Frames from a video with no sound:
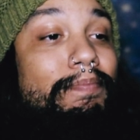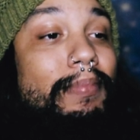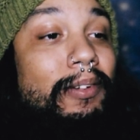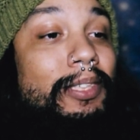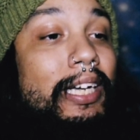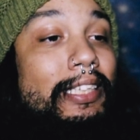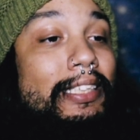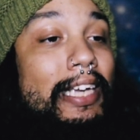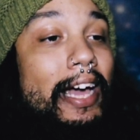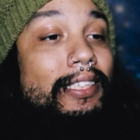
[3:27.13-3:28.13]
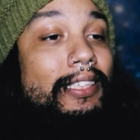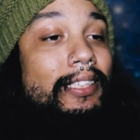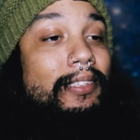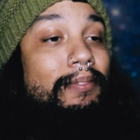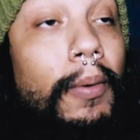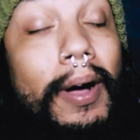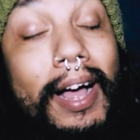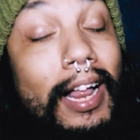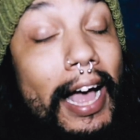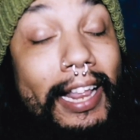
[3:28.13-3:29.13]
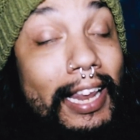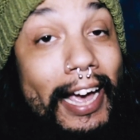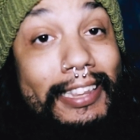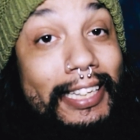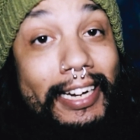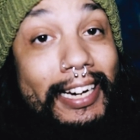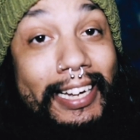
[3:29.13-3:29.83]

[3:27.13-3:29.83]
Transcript: That was good sex. Well, I liked it.